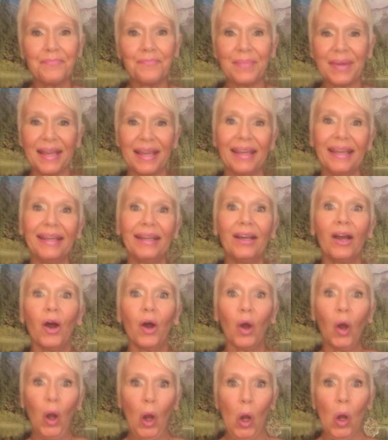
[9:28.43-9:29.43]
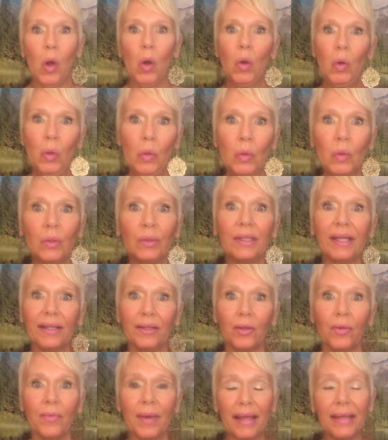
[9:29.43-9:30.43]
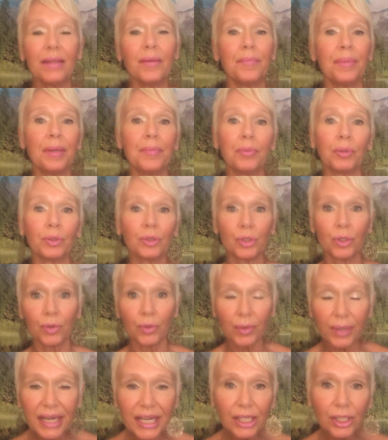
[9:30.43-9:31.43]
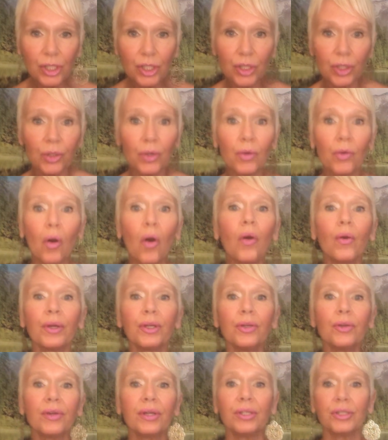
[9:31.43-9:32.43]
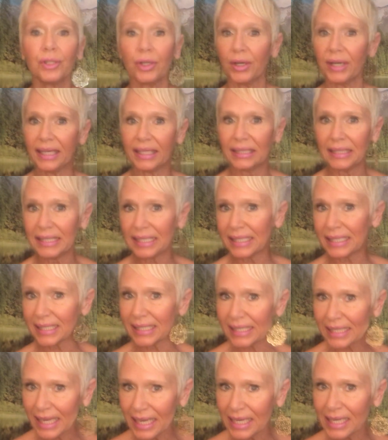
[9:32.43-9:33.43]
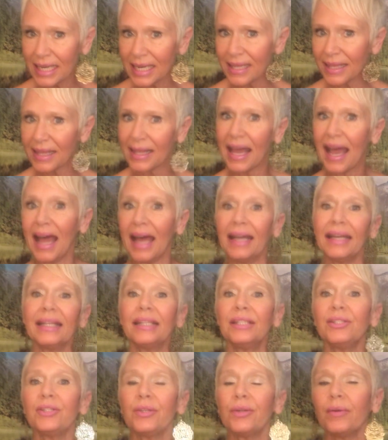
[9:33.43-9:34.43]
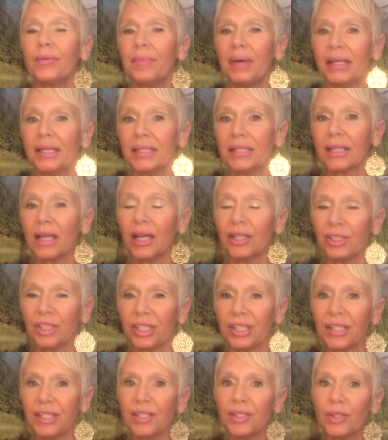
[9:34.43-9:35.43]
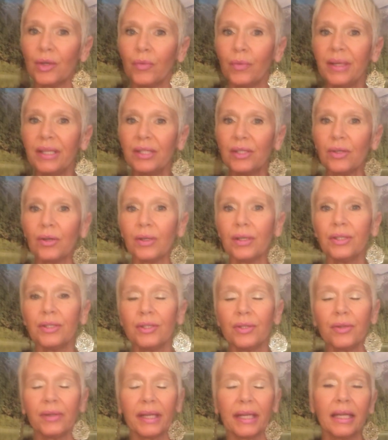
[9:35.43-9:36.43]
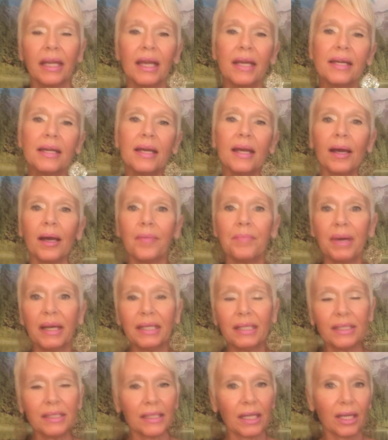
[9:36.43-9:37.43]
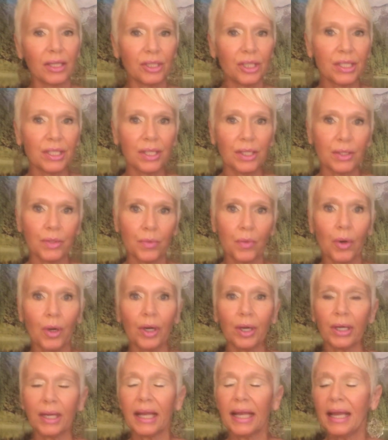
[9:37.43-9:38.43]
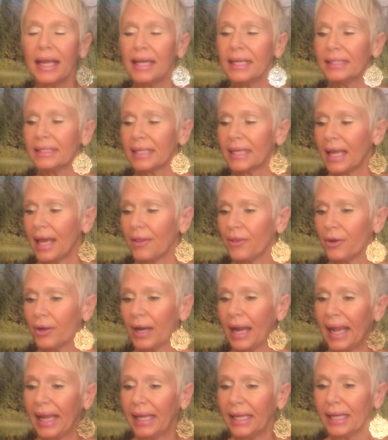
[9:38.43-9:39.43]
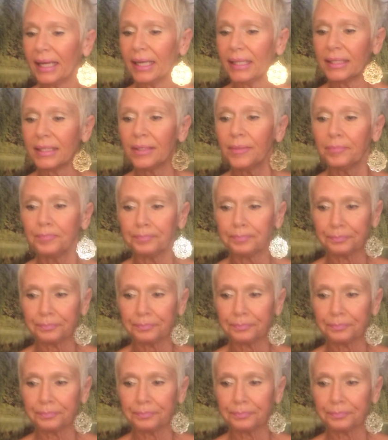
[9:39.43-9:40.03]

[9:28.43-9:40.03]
being old in the way that people treat you, or you can transcend that into abundance consciousness. So we started doing abundance consciousness work together, and